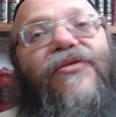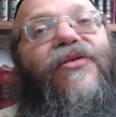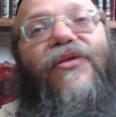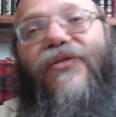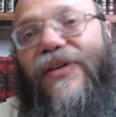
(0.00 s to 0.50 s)

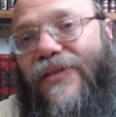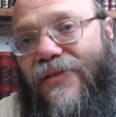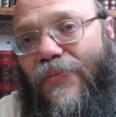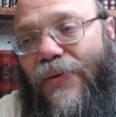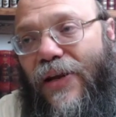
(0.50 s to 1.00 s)
so there is
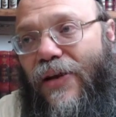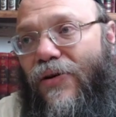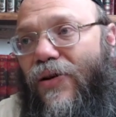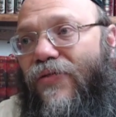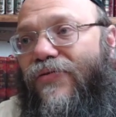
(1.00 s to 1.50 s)
opinion
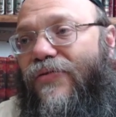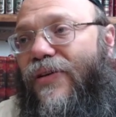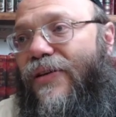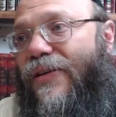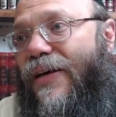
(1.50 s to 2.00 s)
of
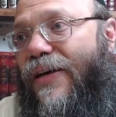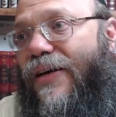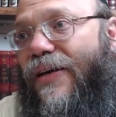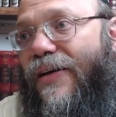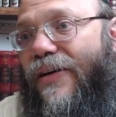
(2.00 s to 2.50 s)

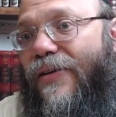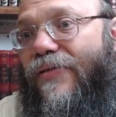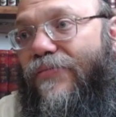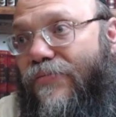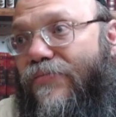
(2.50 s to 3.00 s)
the
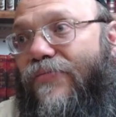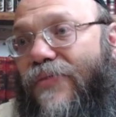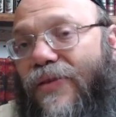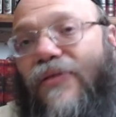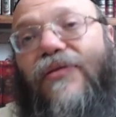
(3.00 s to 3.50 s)

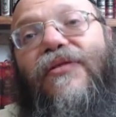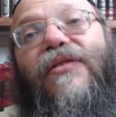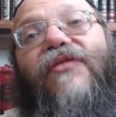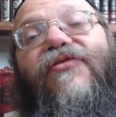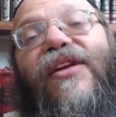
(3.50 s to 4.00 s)

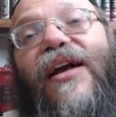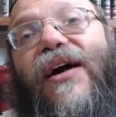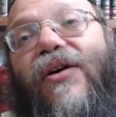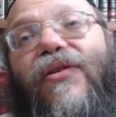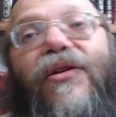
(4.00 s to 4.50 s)
Vilna
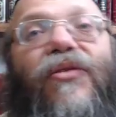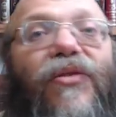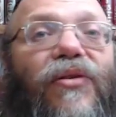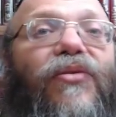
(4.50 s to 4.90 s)
Gaon, according